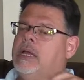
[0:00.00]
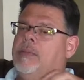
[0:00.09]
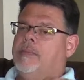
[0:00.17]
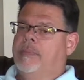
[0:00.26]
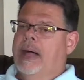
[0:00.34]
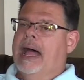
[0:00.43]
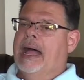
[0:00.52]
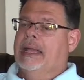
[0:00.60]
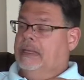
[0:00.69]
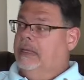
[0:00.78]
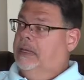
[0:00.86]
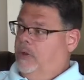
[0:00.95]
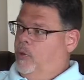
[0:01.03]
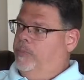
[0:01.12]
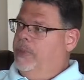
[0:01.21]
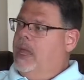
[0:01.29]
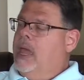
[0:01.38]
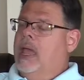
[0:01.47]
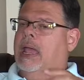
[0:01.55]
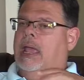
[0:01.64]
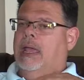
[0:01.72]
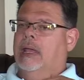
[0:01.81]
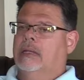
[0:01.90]
by him.
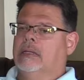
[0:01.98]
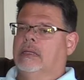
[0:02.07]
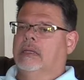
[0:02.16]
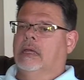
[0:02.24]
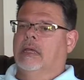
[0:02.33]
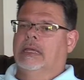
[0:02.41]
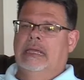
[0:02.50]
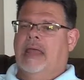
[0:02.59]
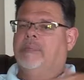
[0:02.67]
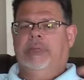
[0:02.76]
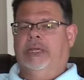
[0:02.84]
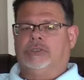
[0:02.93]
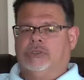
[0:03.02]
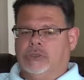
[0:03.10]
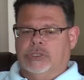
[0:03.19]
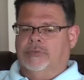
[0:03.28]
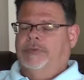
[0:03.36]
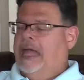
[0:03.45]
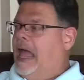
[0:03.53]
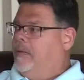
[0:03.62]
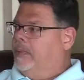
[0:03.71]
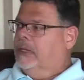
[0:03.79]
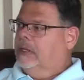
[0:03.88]
And he had pictures of
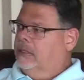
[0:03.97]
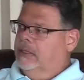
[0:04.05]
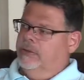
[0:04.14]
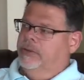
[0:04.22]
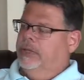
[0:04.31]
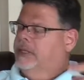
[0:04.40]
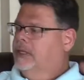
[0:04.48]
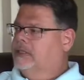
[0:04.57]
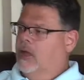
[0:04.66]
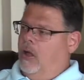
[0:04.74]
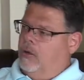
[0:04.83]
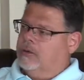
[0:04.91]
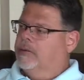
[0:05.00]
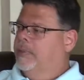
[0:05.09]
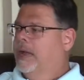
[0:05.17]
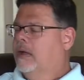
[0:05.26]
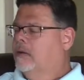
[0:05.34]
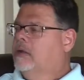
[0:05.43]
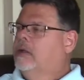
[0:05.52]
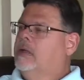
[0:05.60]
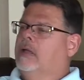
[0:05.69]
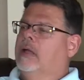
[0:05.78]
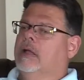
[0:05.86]
Diamond Lil, and he talked about
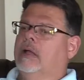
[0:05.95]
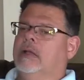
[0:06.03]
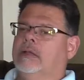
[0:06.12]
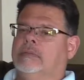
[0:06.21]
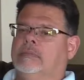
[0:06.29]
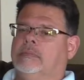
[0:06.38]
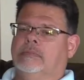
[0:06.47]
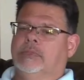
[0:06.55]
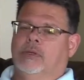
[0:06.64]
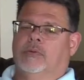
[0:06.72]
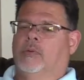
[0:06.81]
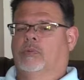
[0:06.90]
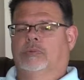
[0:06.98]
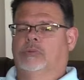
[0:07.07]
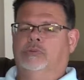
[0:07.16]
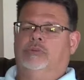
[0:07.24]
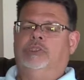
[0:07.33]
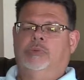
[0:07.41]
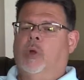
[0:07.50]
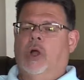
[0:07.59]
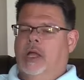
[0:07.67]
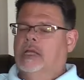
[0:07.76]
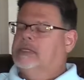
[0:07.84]
you know, who she
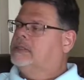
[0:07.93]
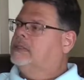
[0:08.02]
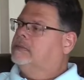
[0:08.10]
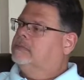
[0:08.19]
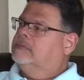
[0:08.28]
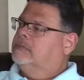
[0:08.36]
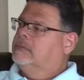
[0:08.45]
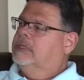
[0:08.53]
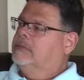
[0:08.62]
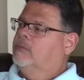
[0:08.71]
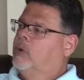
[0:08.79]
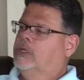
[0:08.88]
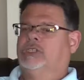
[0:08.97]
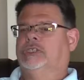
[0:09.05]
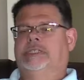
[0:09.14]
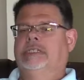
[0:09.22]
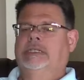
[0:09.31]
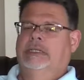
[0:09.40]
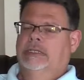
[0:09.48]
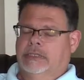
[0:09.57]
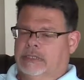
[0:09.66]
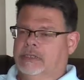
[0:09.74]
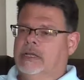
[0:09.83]
was and what she did,
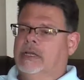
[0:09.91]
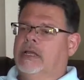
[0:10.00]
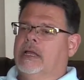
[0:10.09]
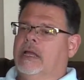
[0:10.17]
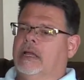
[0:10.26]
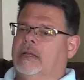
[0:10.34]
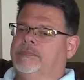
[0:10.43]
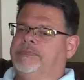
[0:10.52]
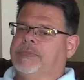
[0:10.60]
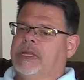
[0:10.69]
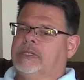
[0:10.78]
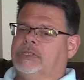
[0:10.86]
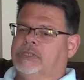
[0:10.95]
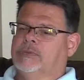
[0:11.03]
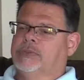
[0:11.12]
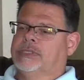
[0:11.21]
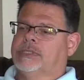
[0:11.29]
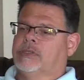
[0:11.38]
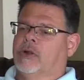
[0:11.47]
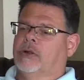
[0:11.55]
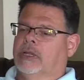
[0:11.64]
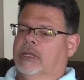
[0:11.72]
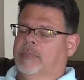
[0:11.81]
and she was
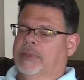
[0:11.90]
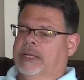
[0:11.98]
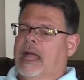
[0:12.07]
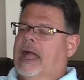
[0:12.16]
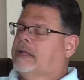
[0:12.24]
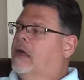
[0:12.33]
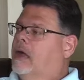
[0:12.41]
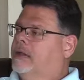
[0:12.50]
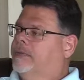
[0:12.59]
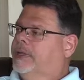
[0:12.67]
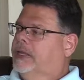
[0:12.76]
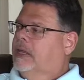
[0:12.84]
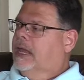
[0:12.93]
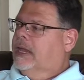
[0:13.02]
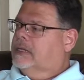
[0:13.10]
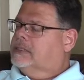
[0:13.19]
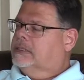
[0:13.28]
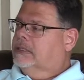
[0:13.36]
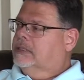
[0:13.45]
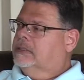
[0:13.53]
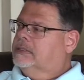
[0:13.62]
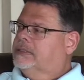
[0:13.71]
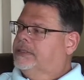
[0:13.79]
certainly a big icon of the Atlanta
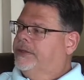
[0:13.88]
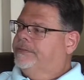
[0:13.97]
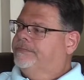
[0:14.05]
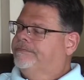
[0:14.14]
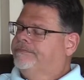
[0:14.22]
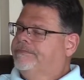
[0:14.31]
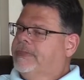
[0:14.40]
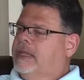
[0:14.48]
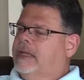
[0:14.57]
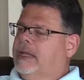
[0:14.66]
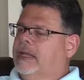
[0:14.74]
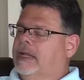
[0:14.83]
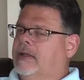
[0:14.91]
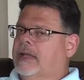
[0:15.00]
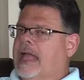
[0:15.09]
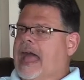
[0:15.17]
scene. So of